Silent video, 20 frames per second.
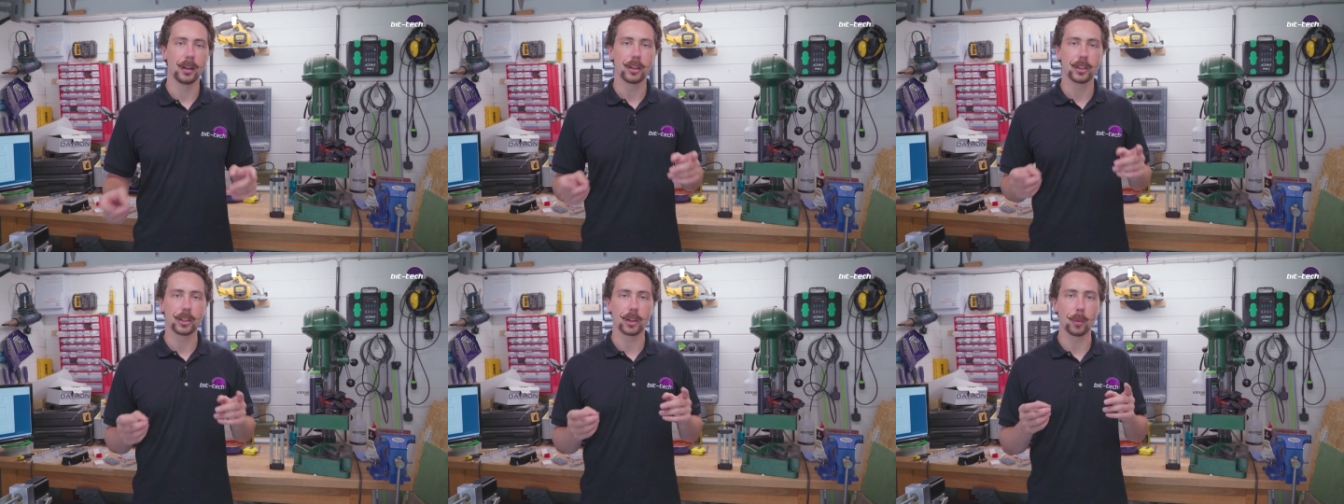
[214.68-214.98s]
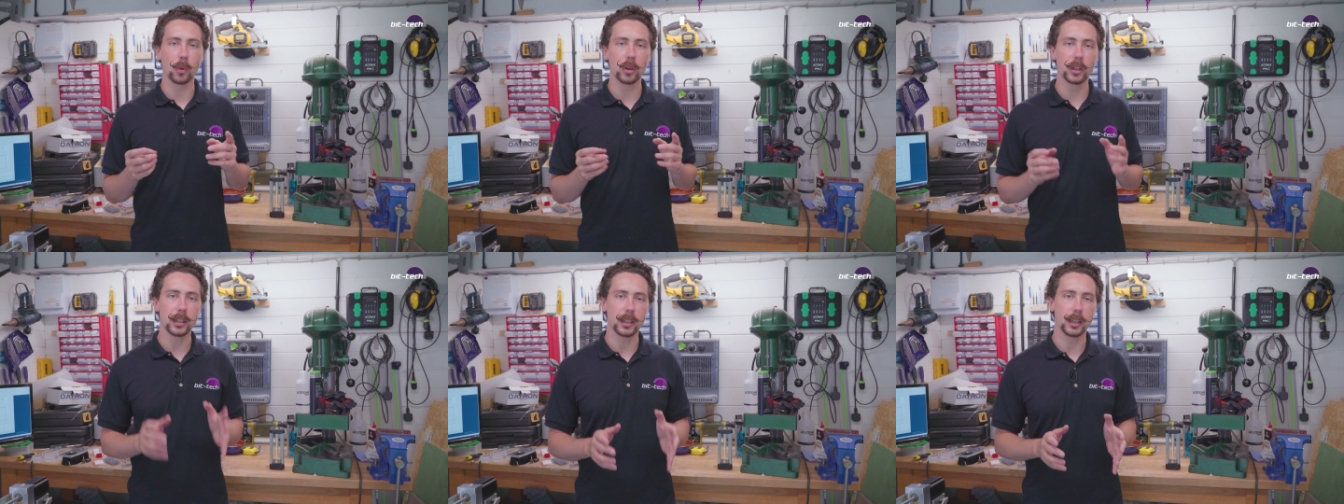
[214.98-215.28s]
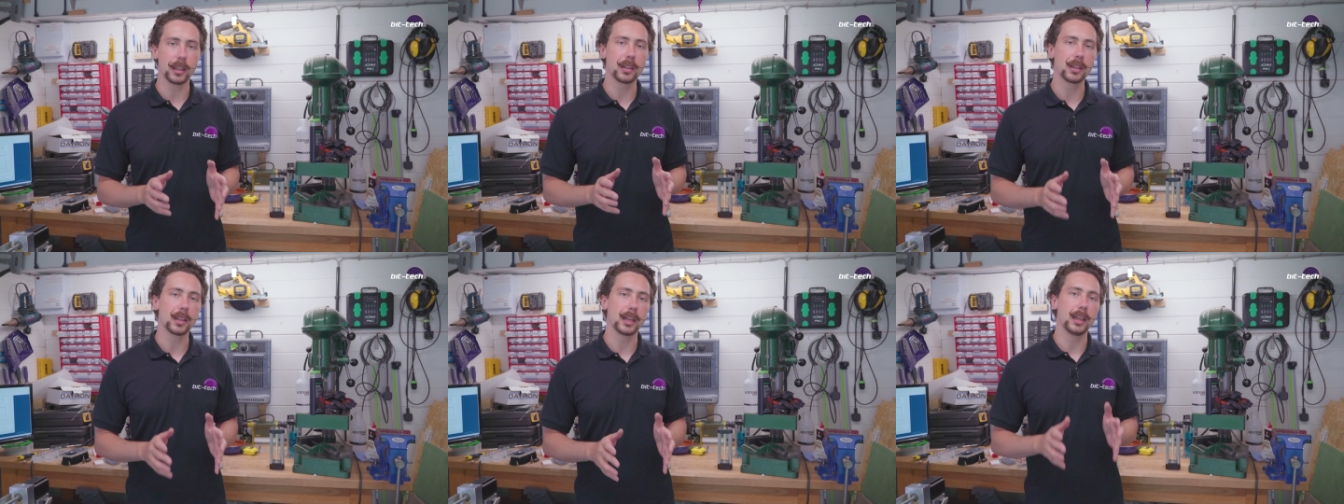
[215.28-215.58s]
So what it
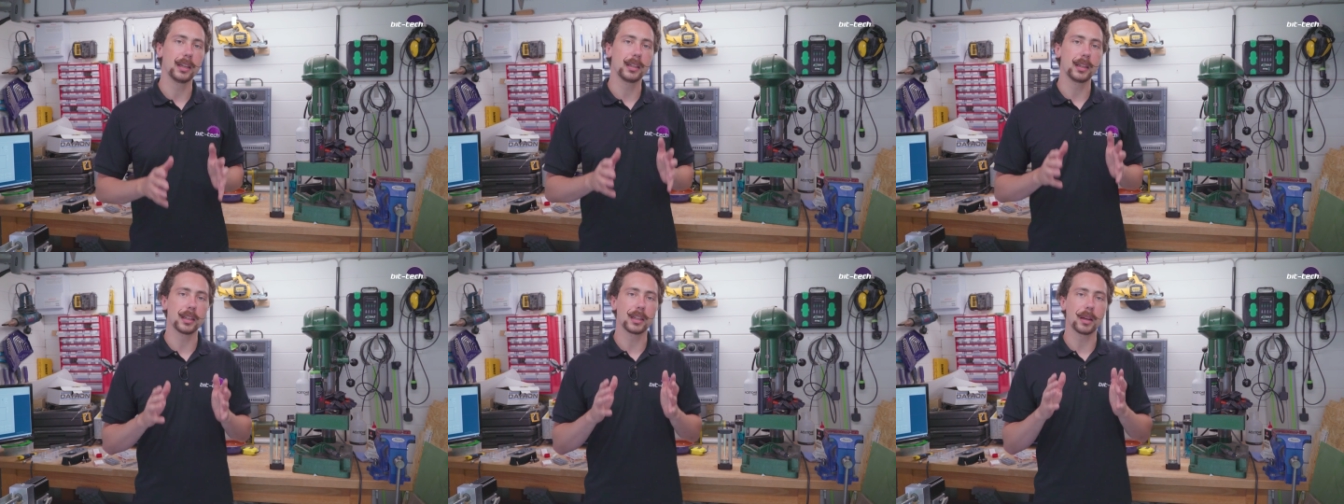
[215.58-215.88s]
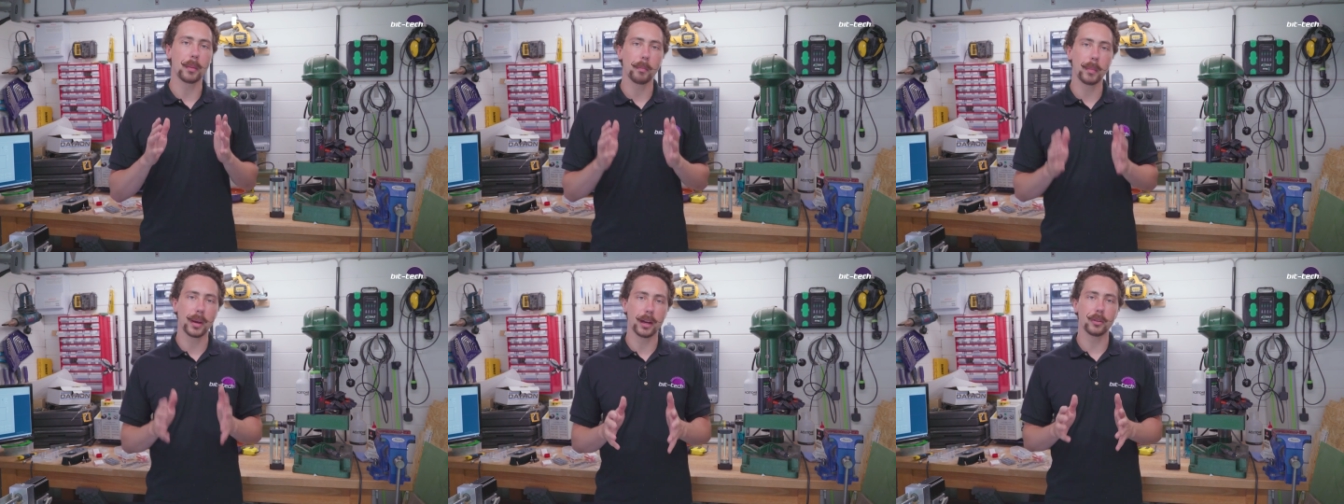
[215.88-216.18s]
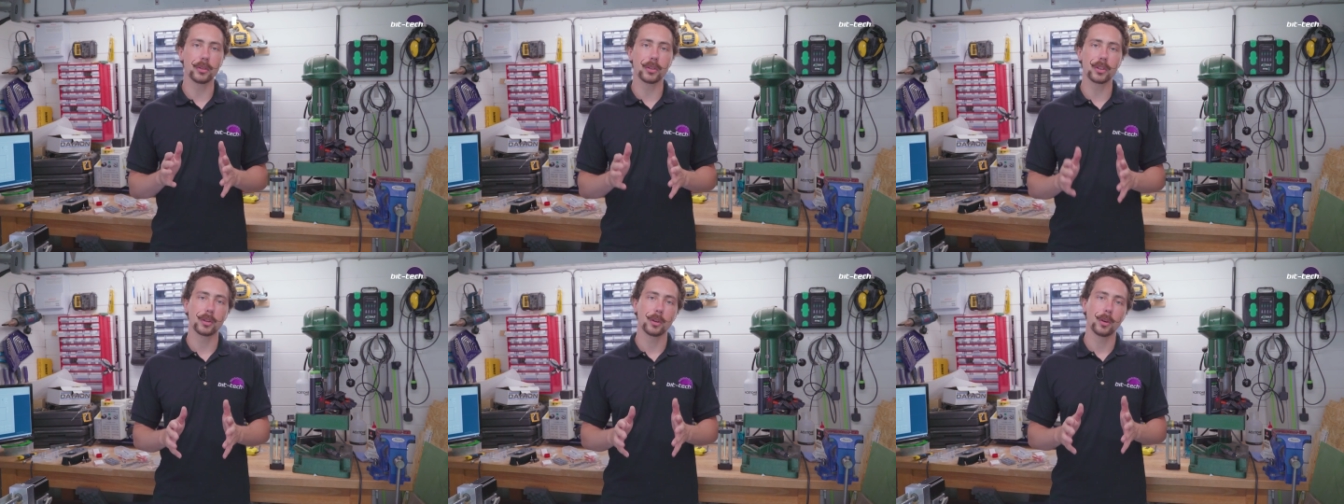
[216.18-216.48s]
is, is it's a
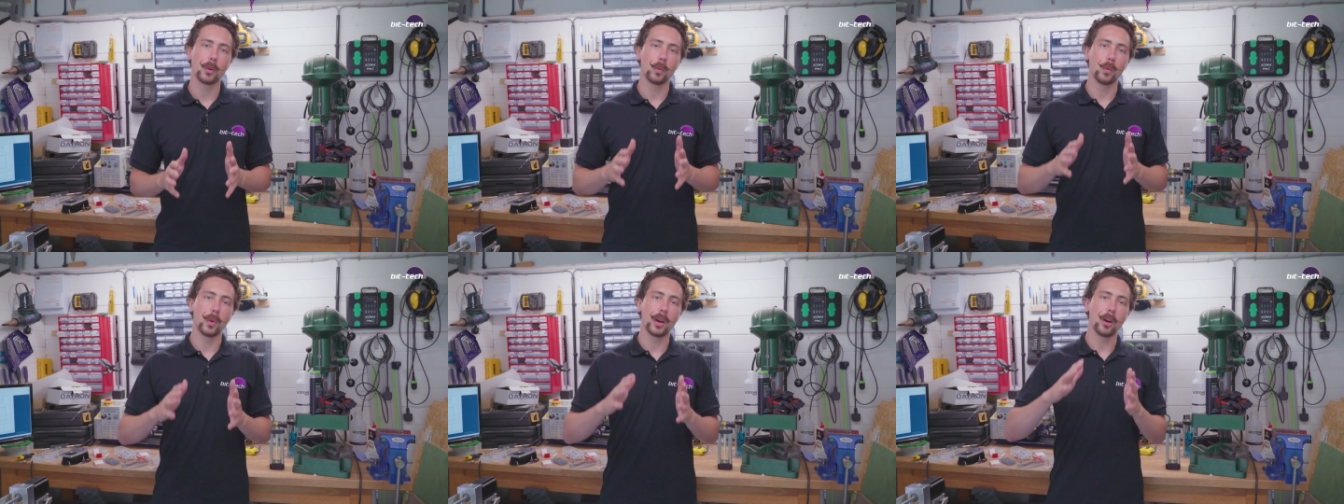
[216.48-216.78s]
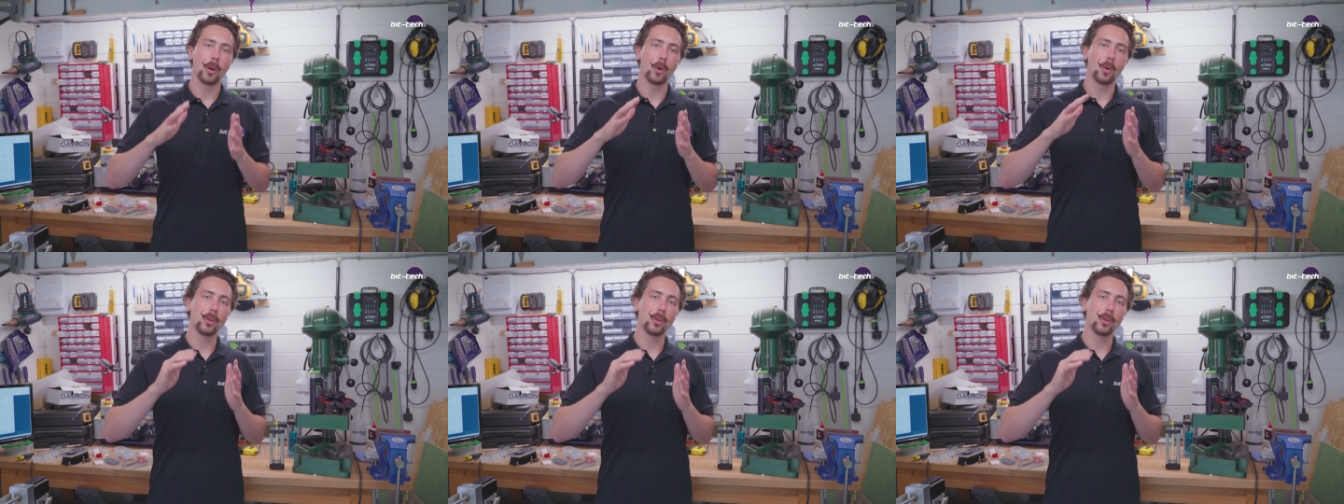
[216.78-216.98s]
mount where